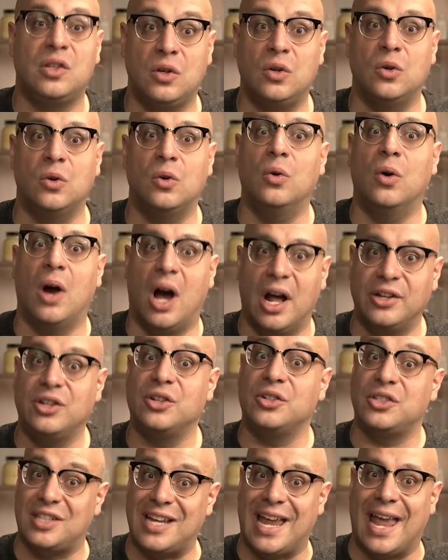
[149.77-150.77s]
to
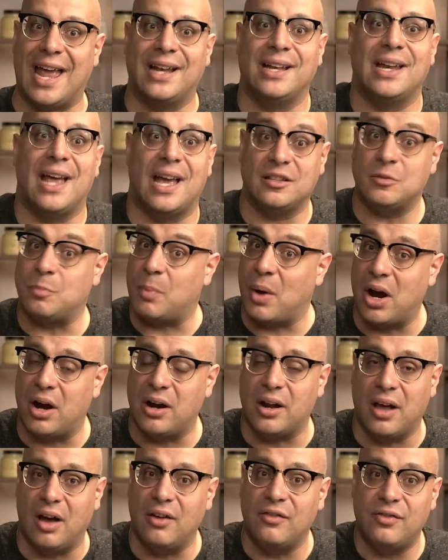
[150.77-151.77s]
understand as
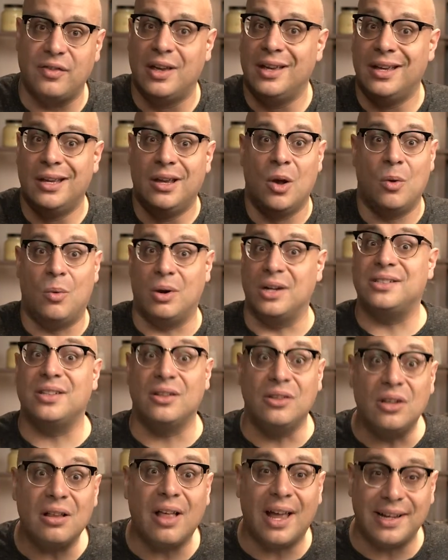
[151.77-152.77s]
part of what does it
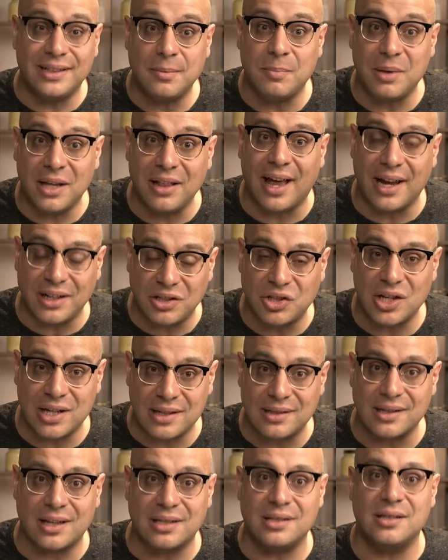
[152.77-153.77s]
look like to be like
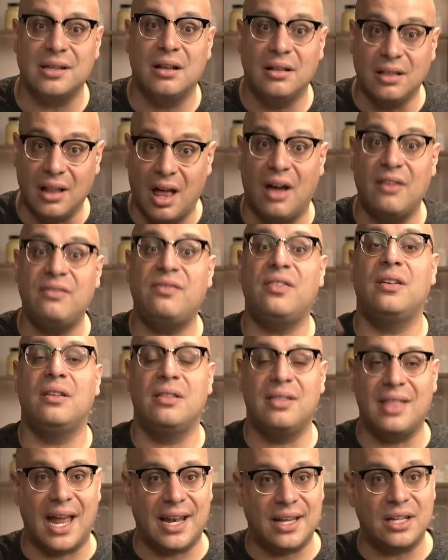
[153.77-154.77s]
Jesus? Love
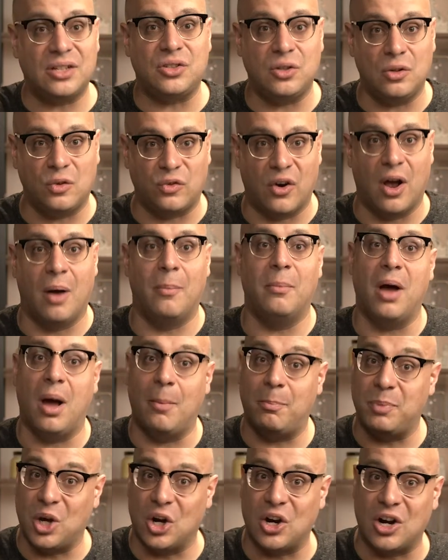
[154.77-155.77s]
that issues from
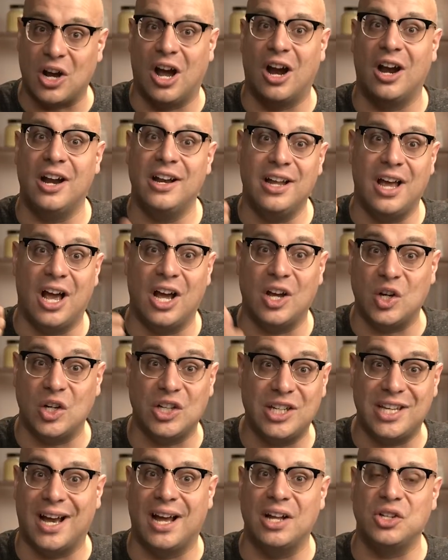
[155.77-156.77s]
a pure heart, a
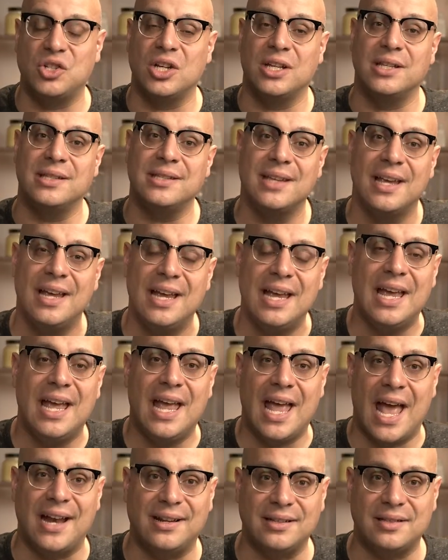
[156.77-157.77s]
good conscience,
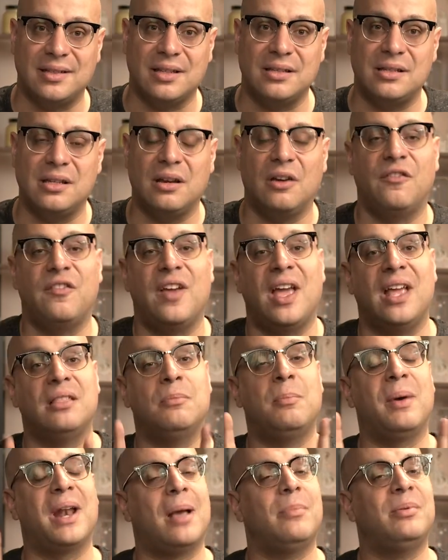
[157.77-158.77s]
and a sincere
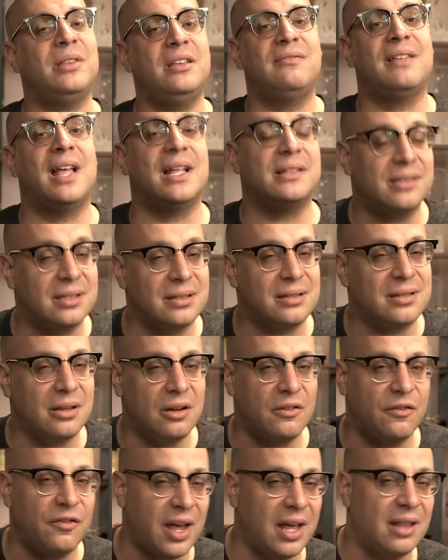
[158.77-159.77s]
faith. But I believe that
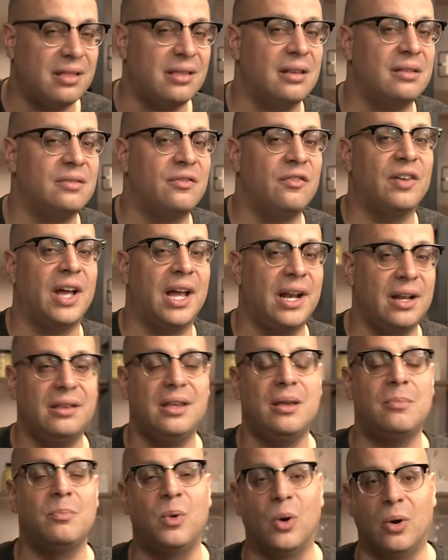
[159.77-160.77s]
sincere faith is
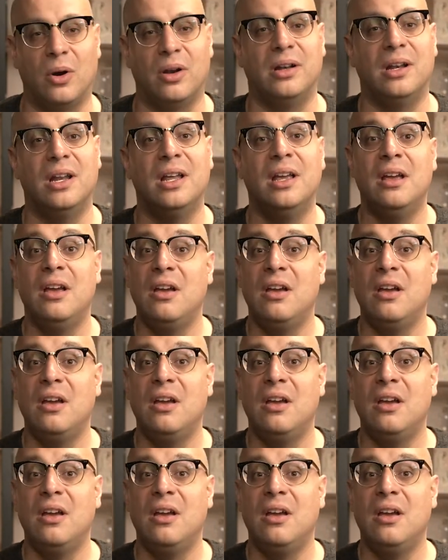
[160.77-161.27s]
vitally important